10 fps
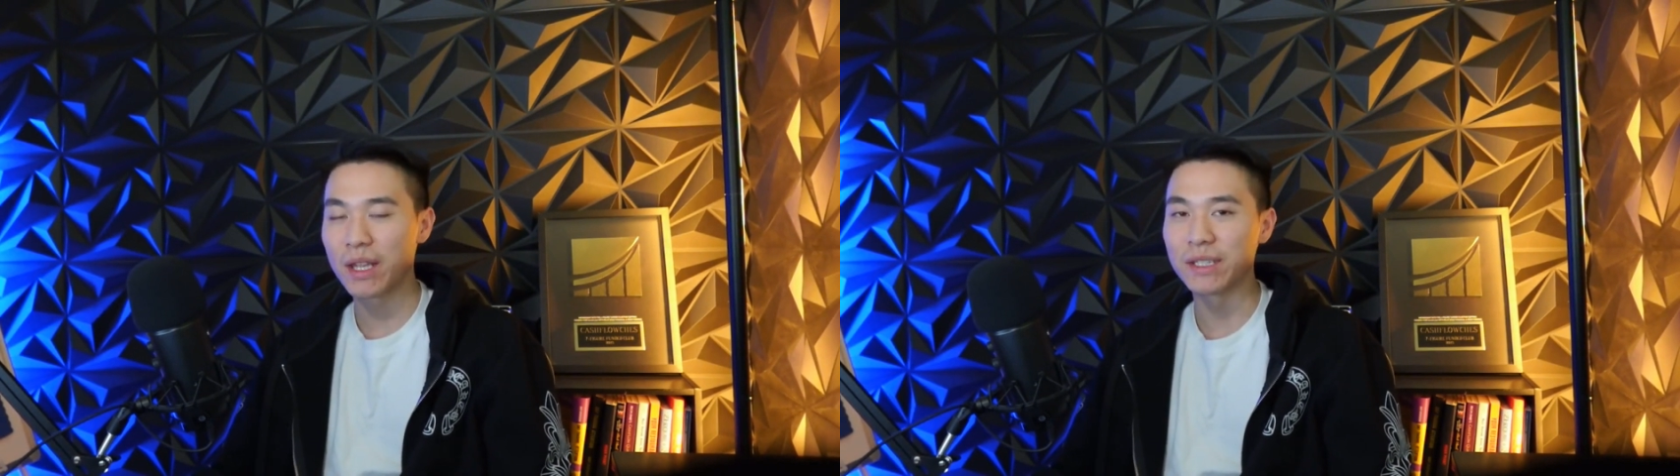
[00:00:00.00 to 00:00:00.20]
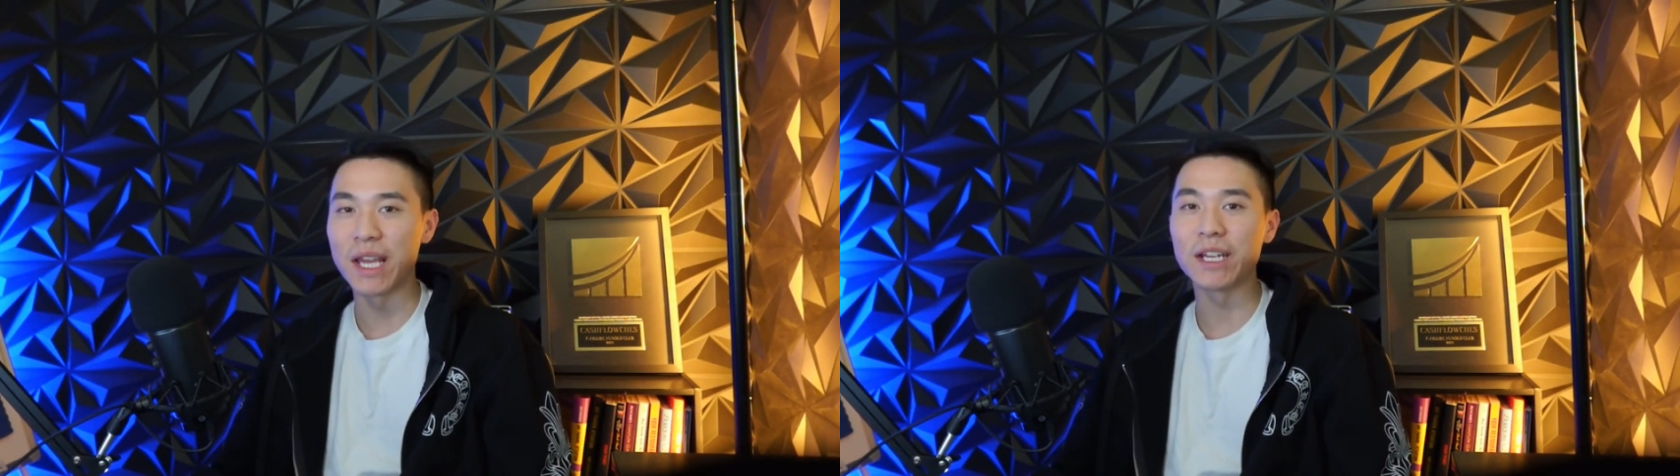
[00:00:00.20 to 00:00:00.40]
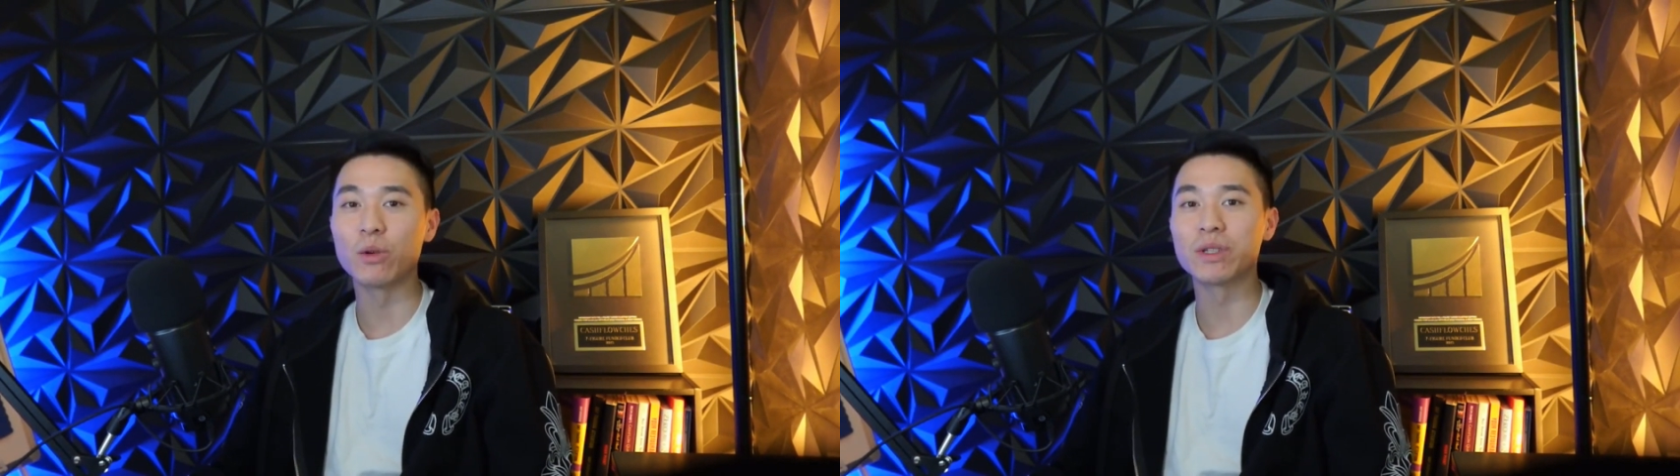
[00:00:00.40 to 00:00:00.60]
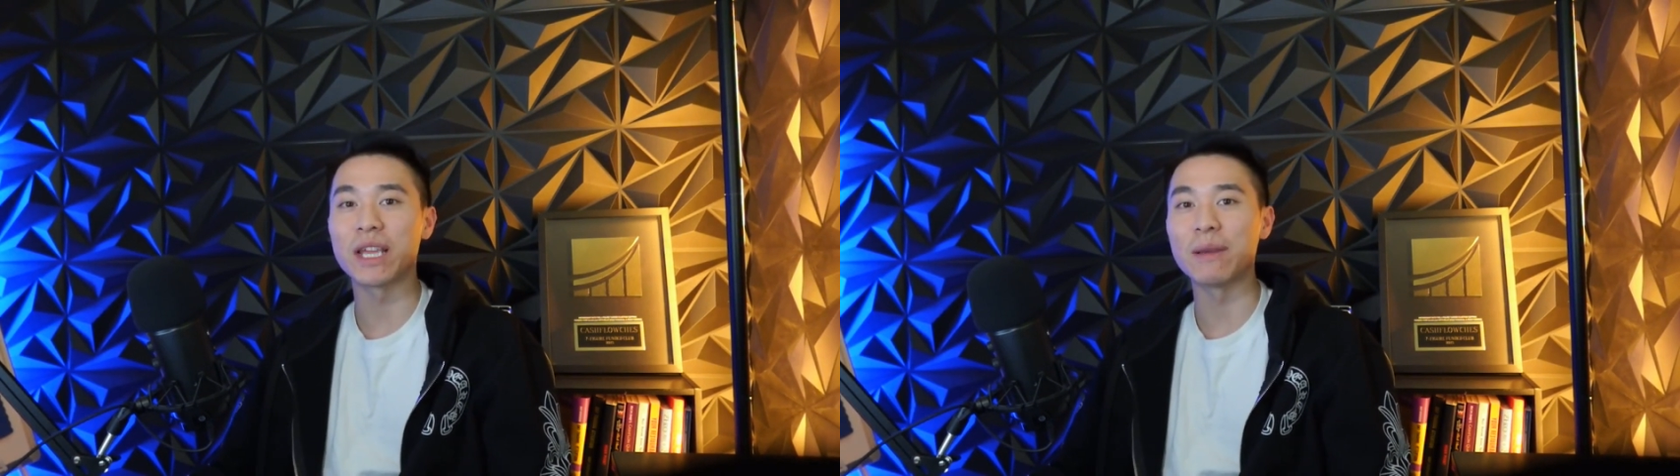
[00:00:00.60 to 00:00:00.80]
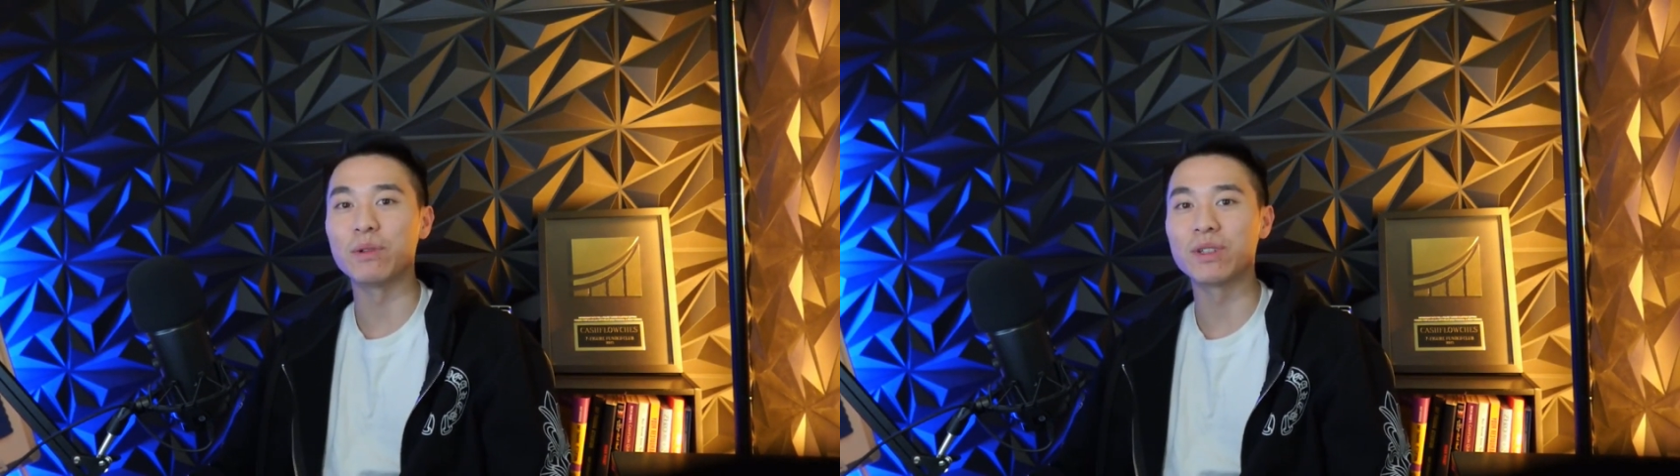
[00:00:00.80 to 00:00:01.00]
Daniel was
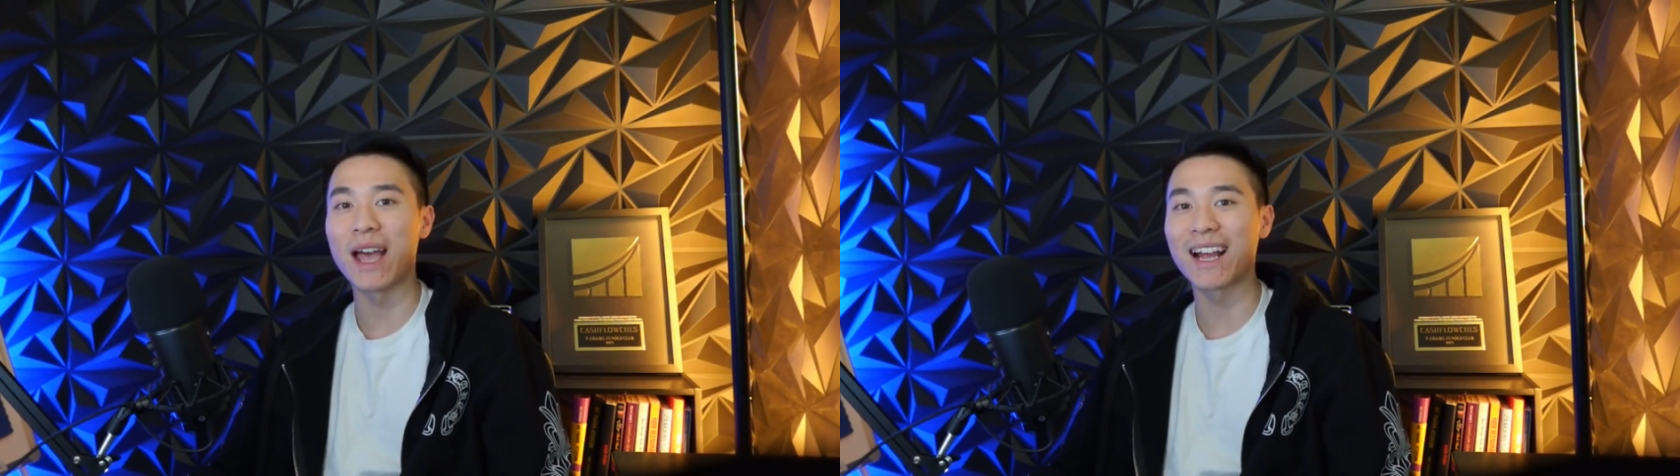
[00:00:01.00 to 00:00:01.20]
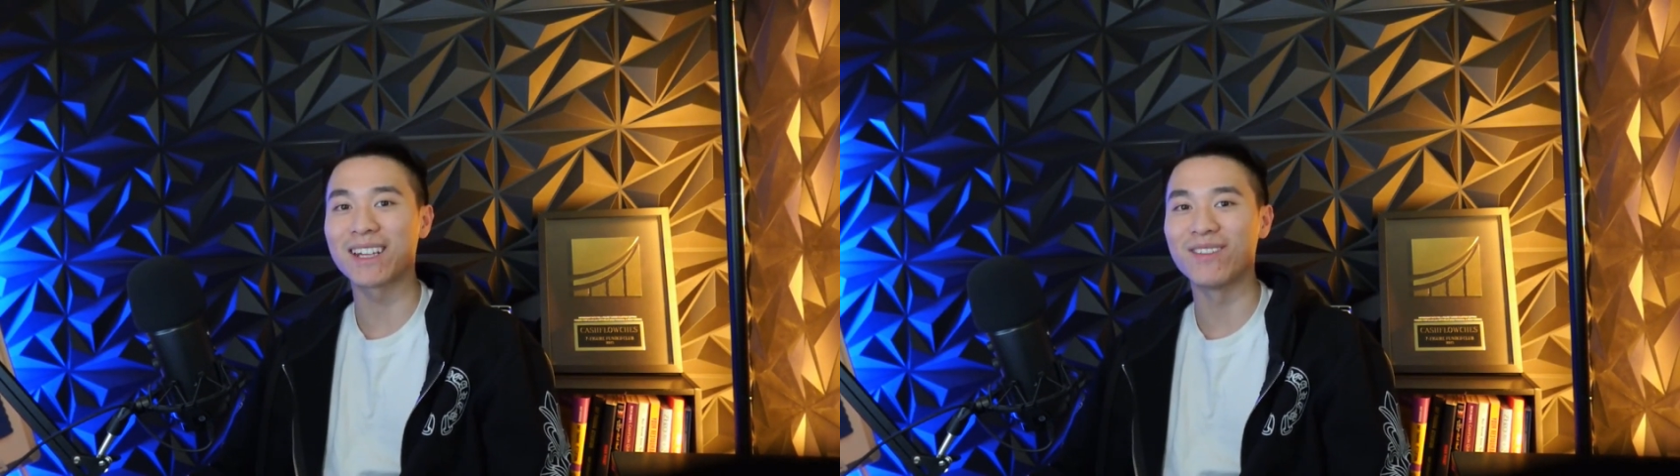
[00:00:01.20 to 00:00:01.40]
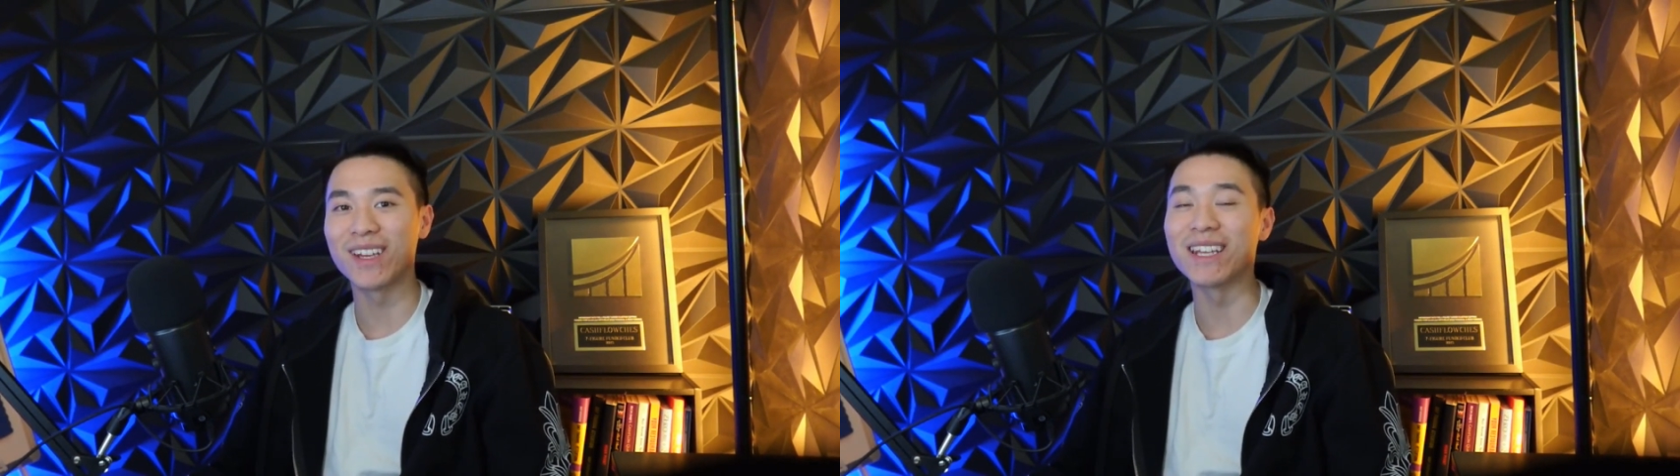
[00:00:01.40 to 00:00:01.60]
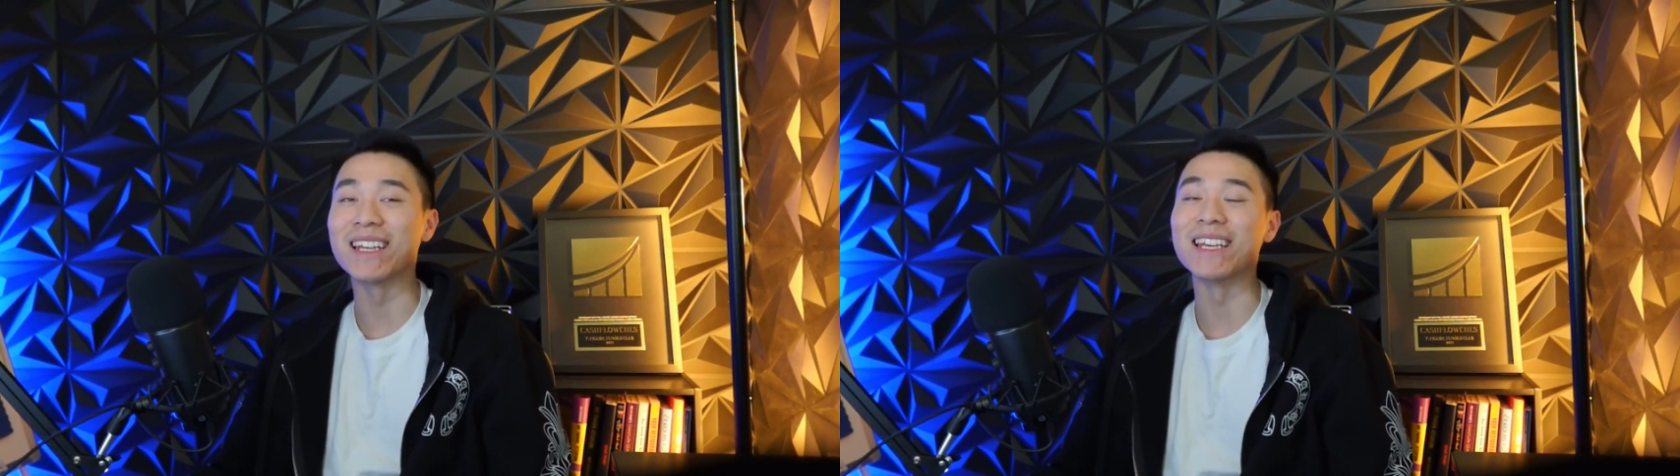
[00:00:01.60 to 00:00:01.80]
able to activate